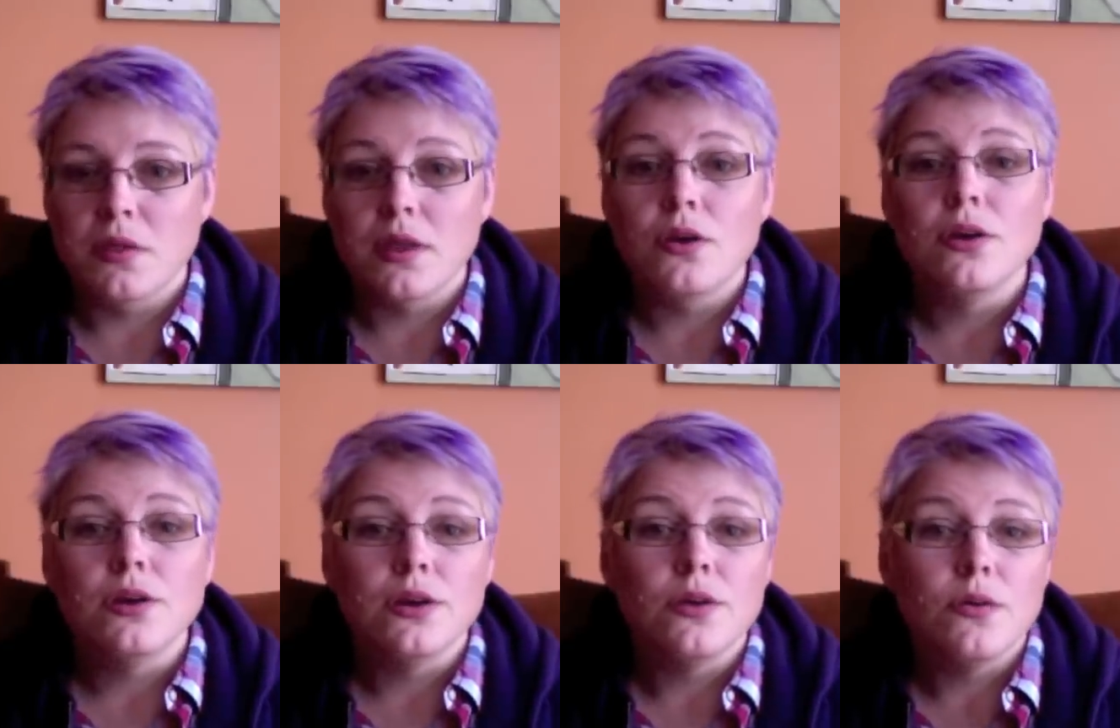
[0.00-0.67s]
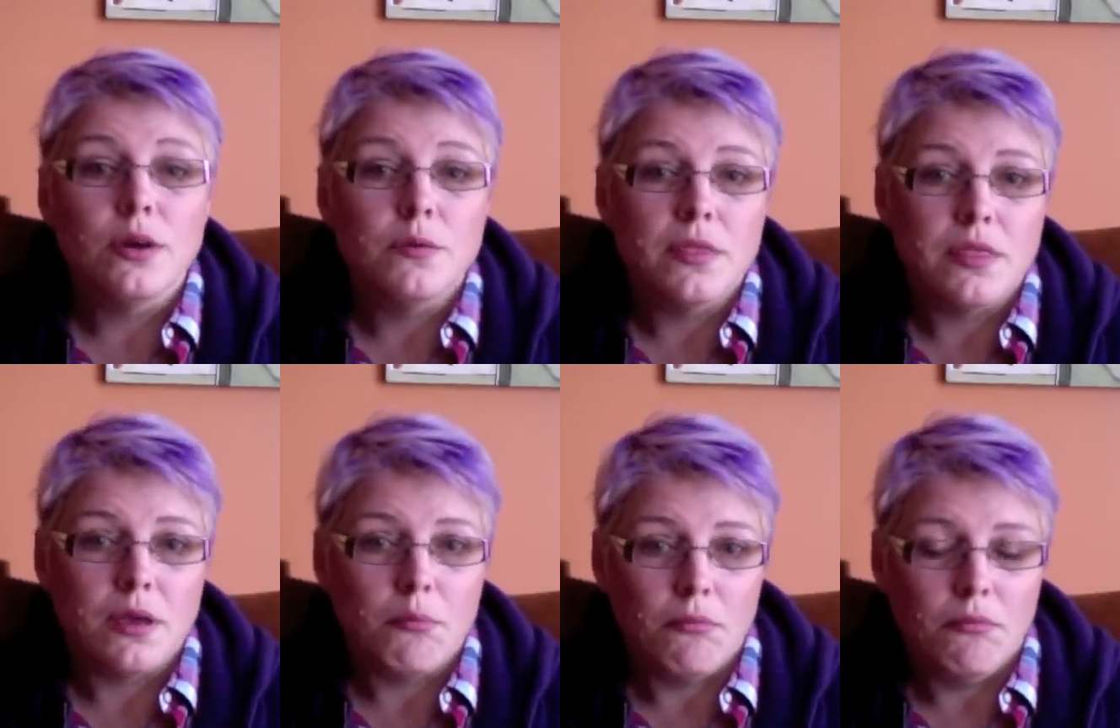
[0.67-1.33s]
that are going to agree with
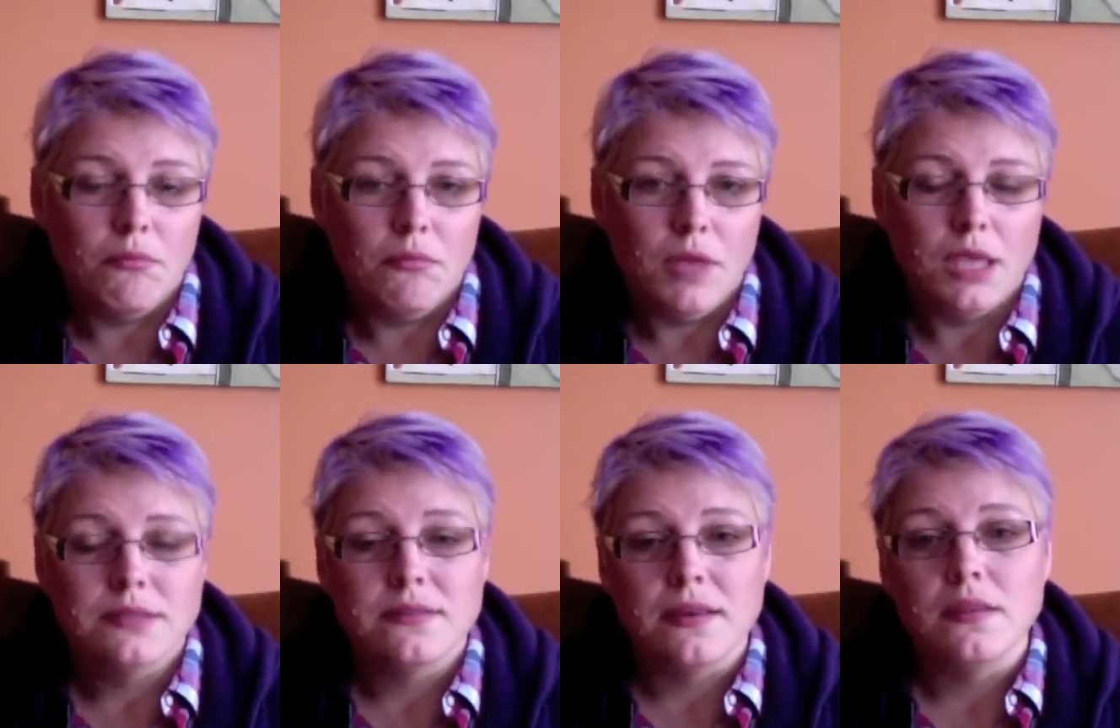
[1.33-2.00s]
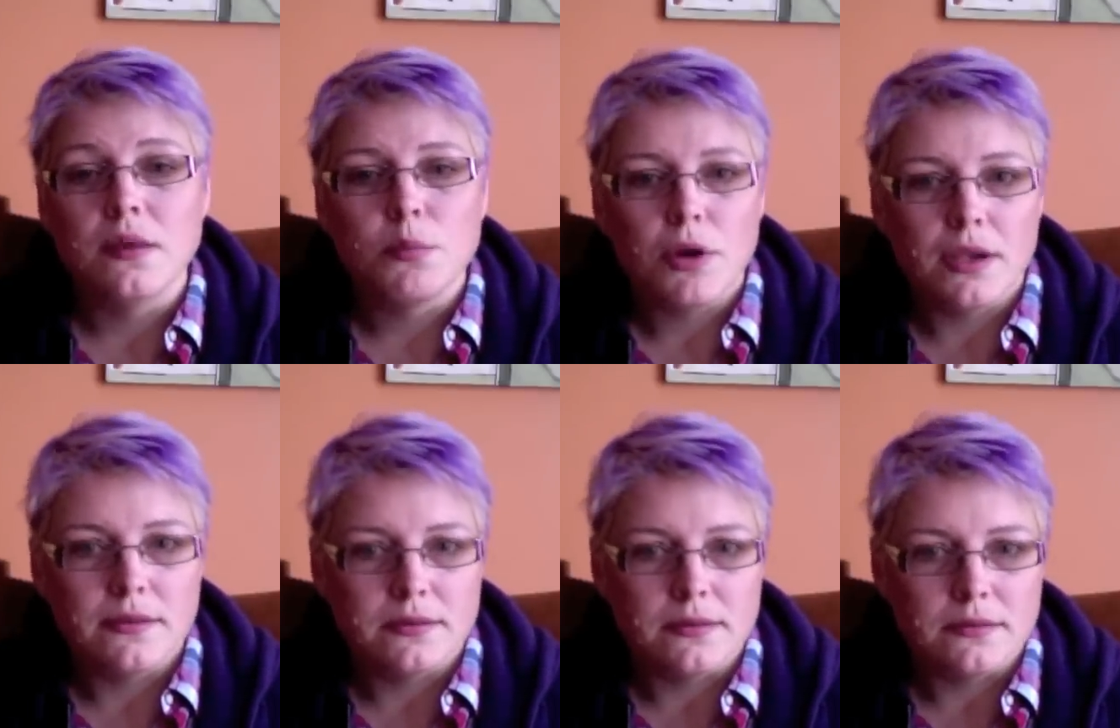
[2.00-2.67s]
them and sing their
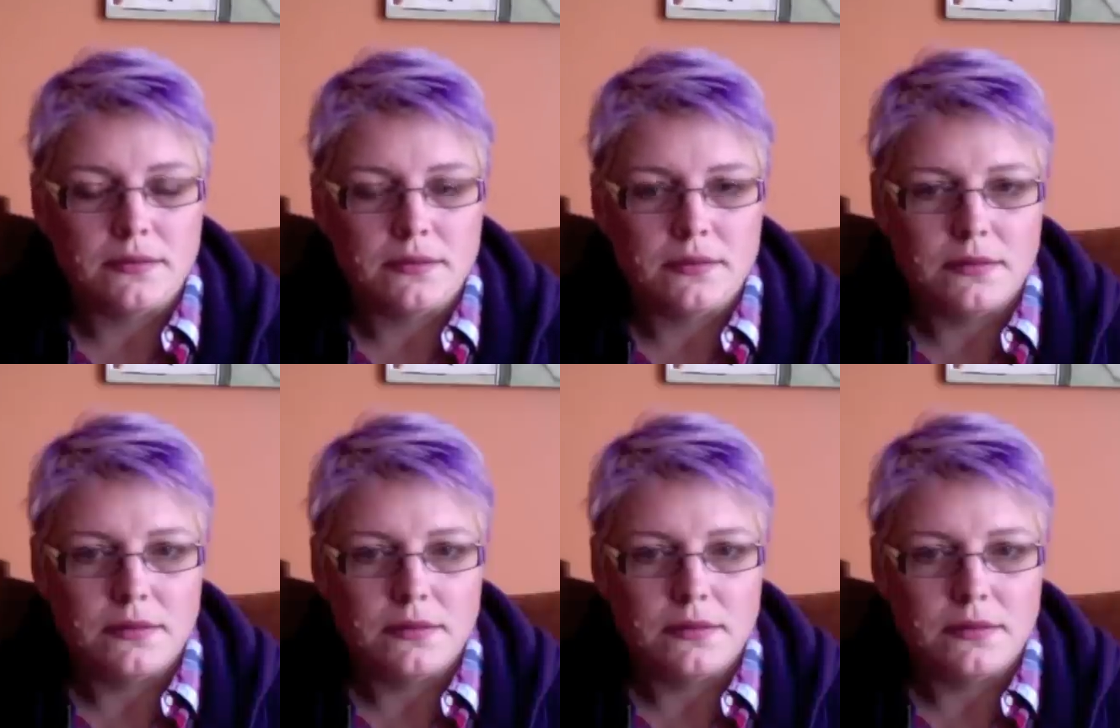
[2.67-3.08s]
praises.